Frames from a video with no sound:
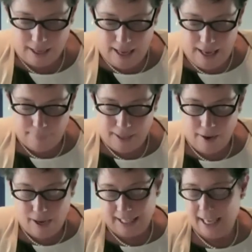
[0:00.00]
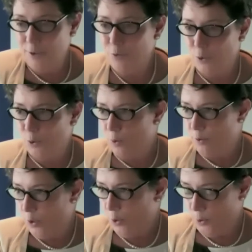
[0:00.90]
Now, a careful
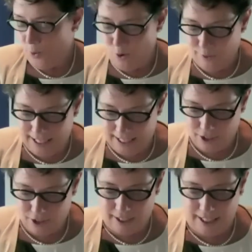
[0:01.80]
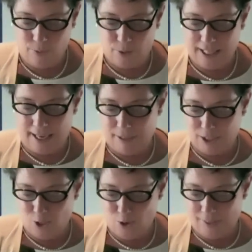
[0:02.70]
review of the history would take much
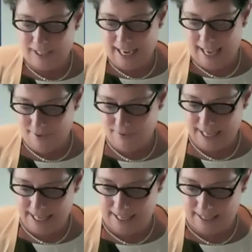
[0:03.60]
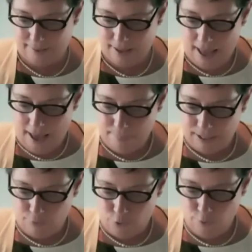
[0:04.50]
longer than I have here, but a
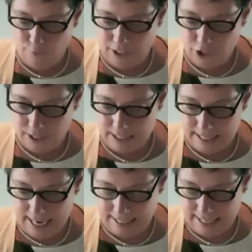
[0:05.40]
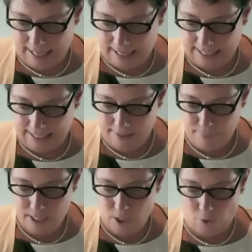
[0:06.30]
few features stand out, and let me
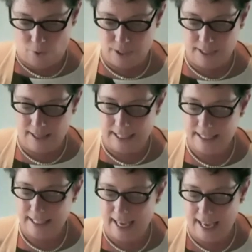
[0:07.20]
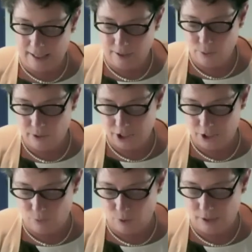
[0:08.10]
note that this account, which
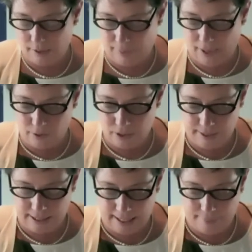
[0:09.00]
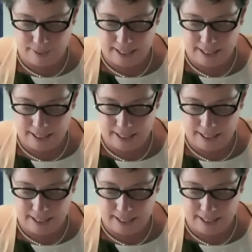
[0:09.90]
will ultimately be